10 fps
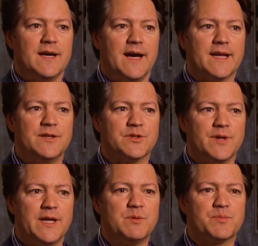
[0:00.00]
I can
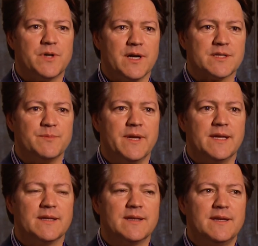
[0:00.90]
try to
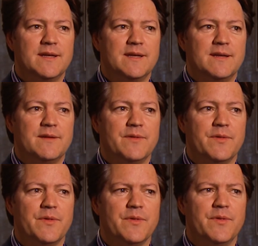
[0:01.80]
approximate
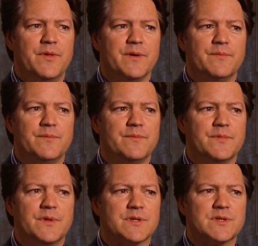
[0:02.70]
the
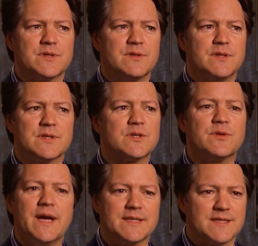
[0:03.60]

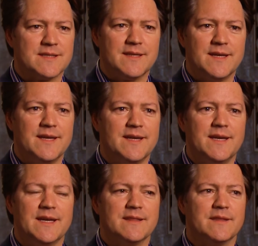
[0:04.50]
distress
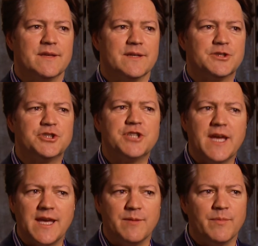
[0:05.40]
and the
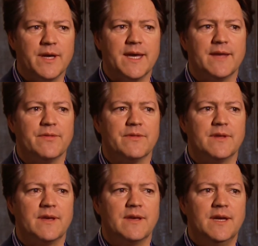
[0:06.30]
shame
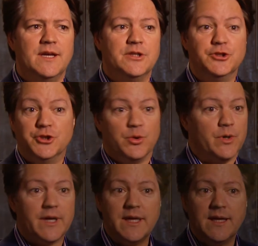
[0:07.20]
and the
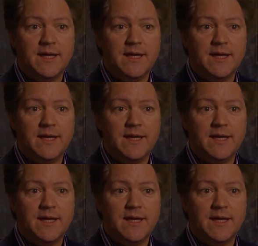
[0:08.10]
joy